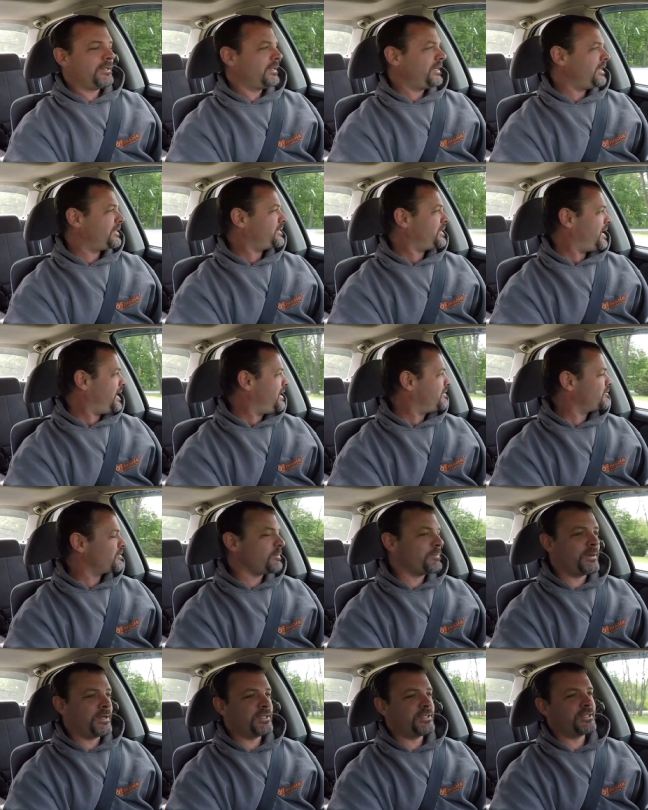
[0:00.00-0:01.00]
it's
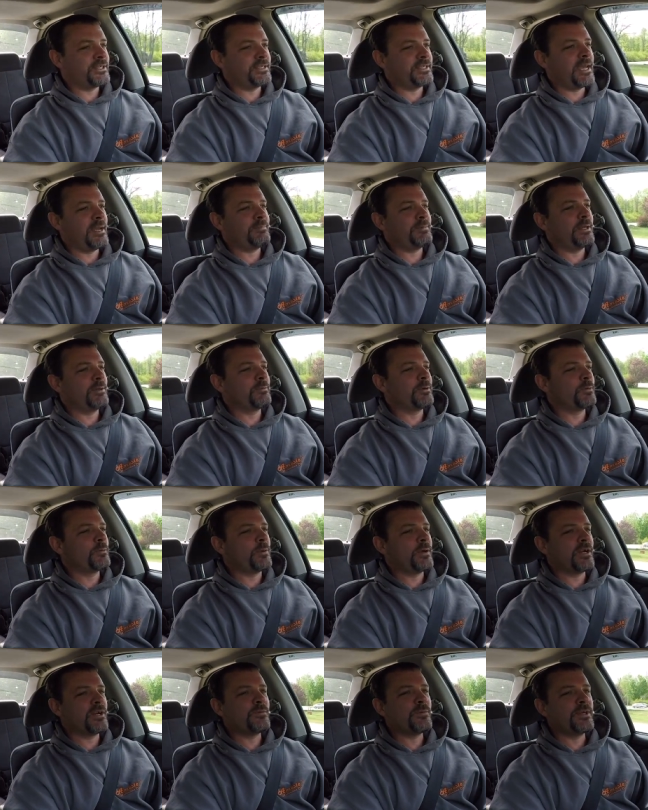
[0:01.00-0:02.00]
Haverhill, but it's the same thing with
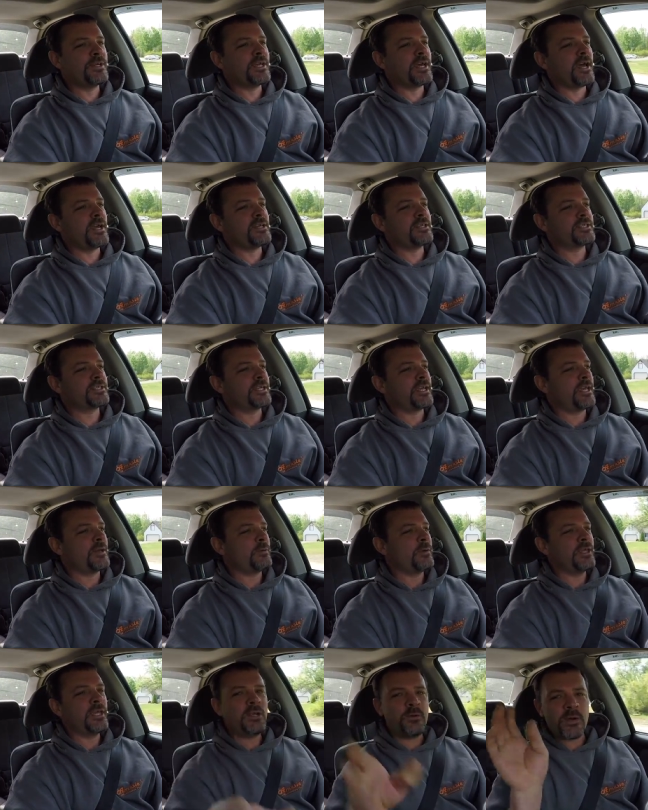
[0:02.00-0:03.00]
Weir. I wonder how you say
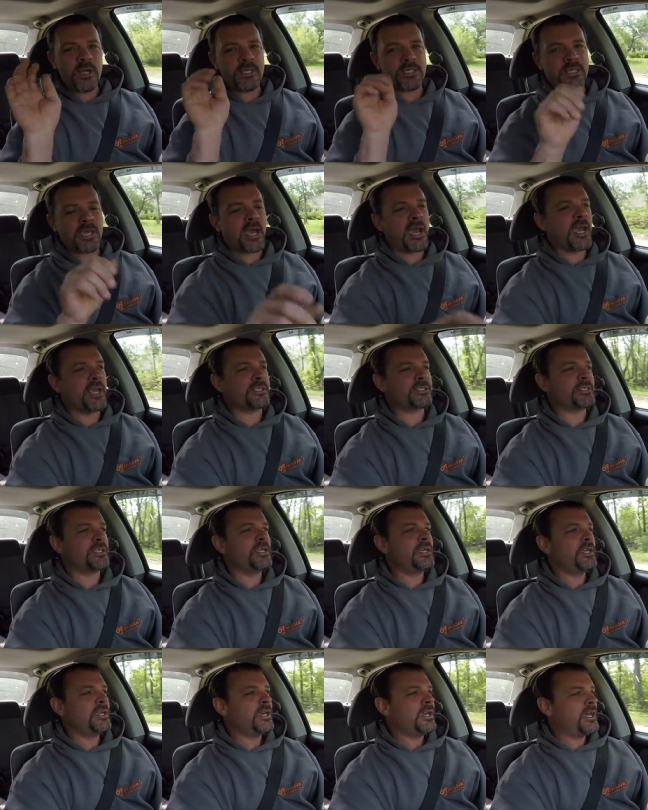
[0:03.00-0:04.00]
it. Well, anyways, guys,
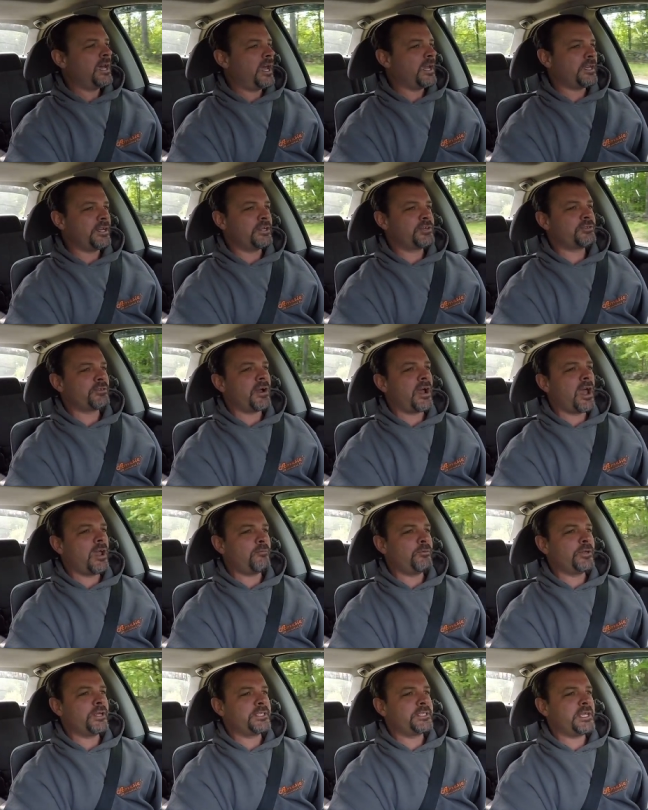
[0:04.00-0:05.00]
I got to
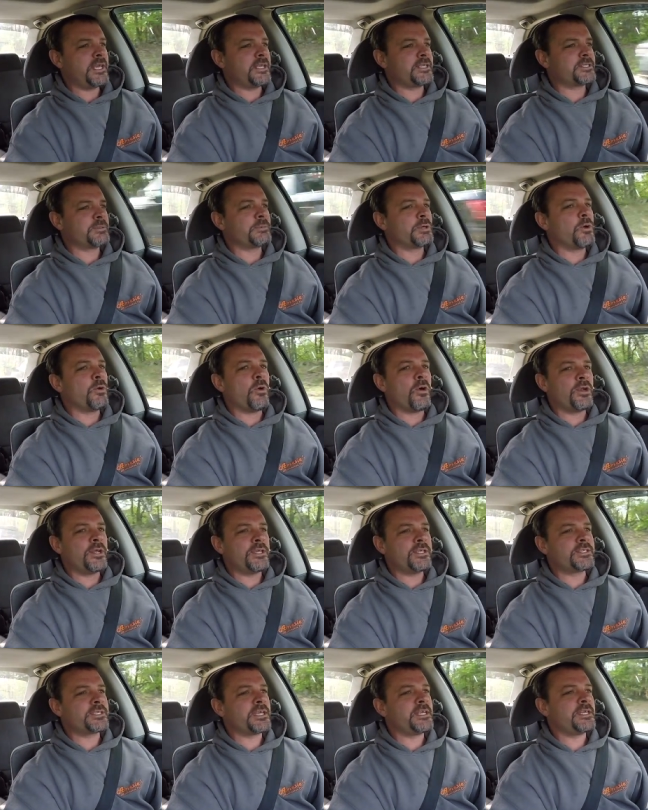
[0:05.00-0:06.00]
drive. We got to take some
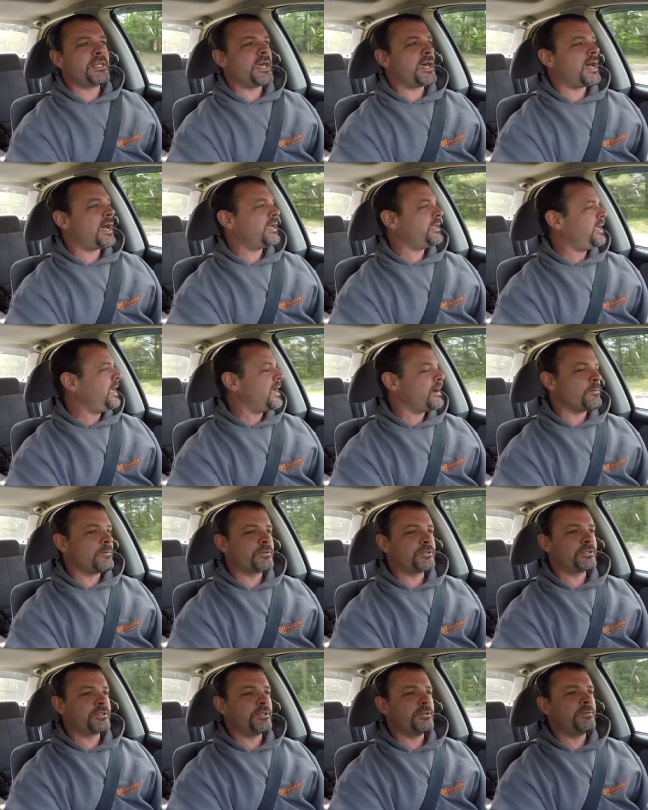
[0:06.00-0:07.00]
corners, and yeah,
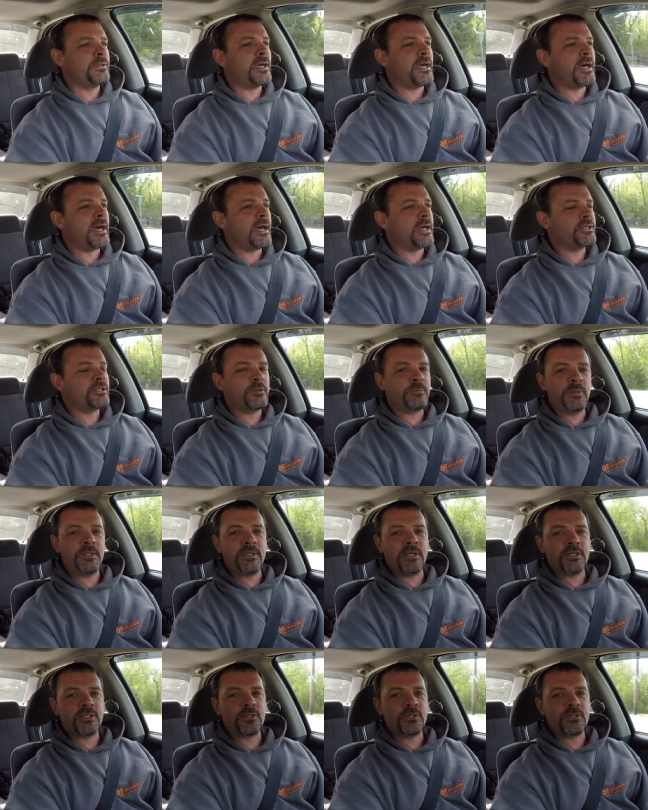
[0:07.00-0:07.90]
we should be there